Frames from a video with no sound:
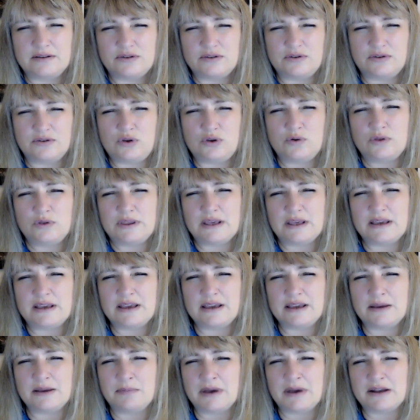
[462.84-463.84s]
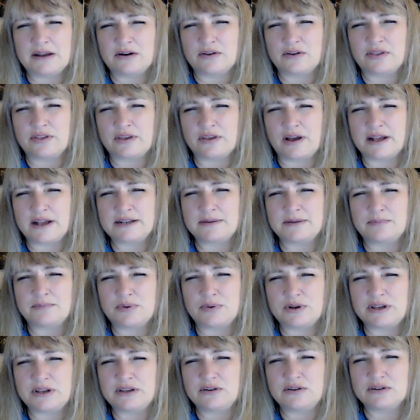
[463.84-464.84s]
you thinking a better thought and
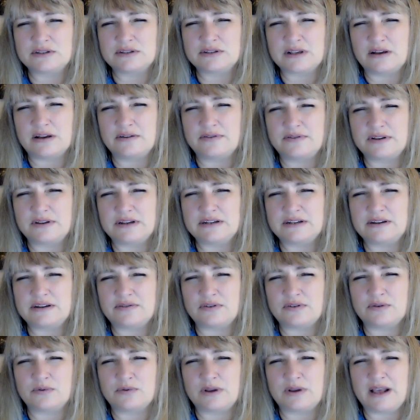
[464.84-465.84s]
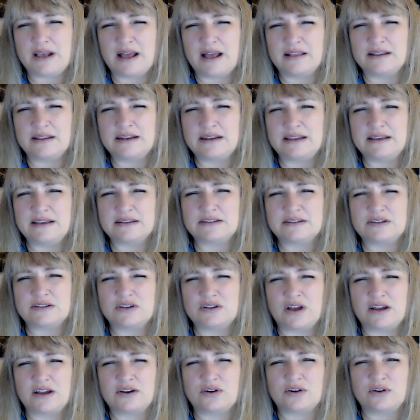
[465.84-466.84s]
putting yourself in a different reality is
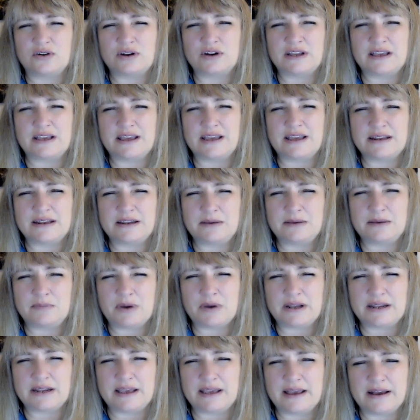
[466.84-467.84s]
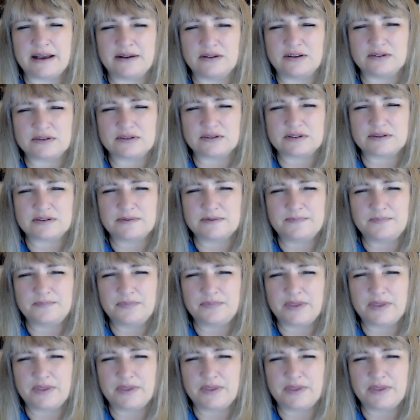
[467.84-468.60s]
not hurting anybody else.